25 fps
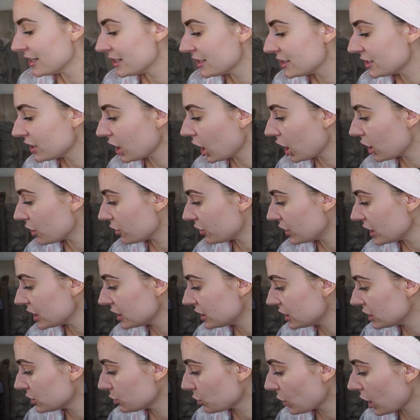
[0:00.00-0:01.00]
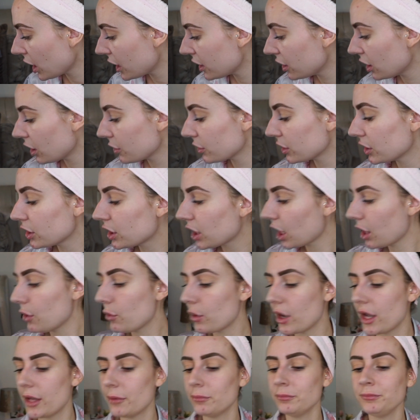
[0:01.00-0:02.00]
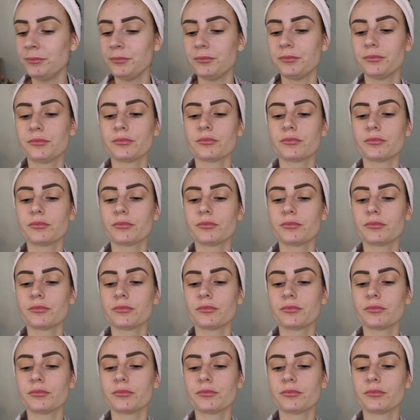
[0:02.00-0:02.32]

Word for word: So this is when I'm going to go in